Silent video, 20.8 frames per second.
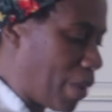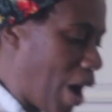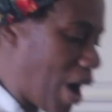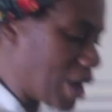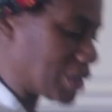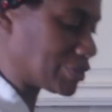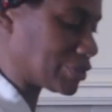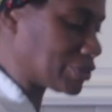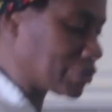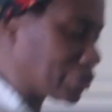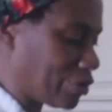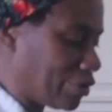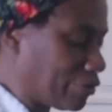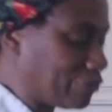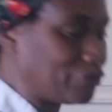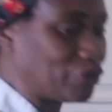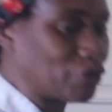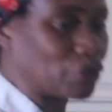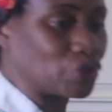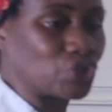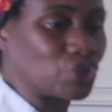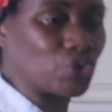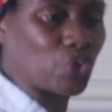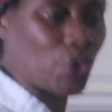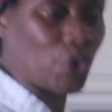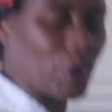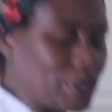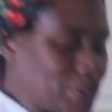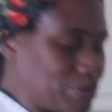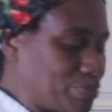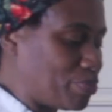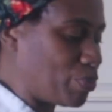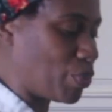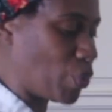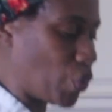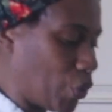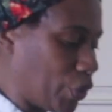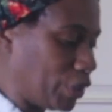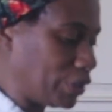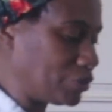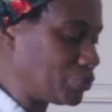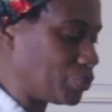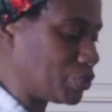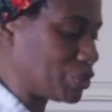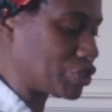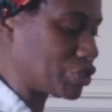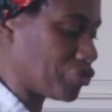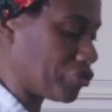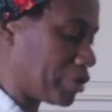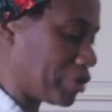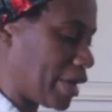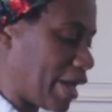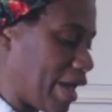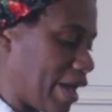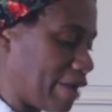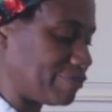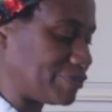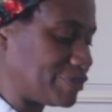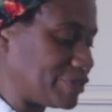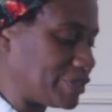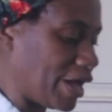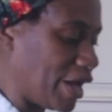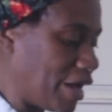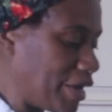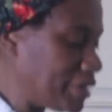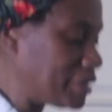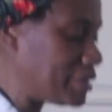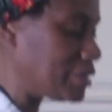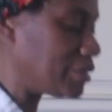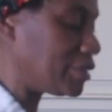pasta of your choice, which you already have done.